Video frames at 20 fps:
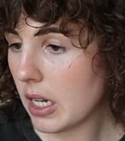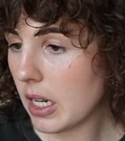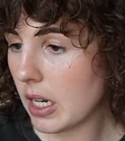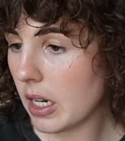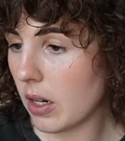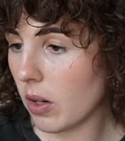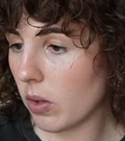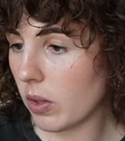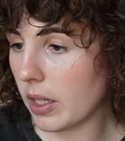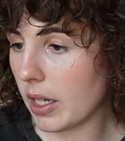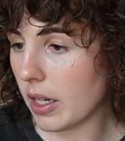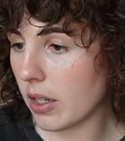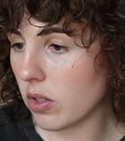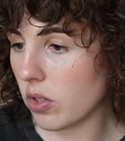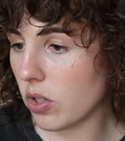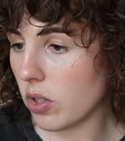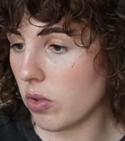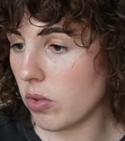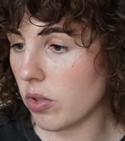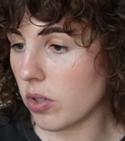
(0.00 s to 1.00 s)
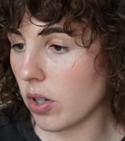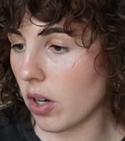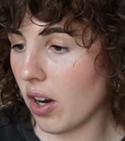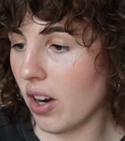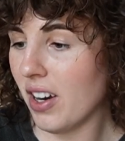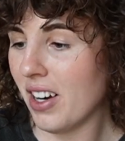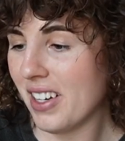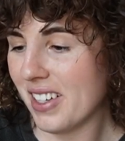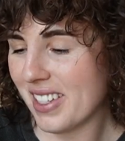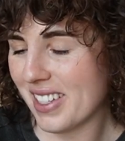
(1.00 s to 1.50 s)
and it only has 2
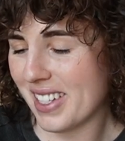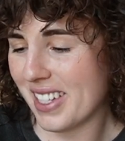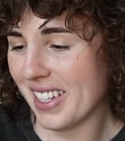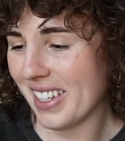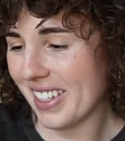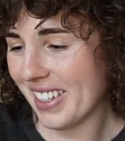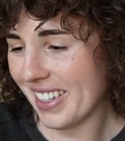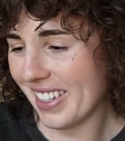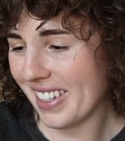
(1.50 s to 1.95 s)
stars.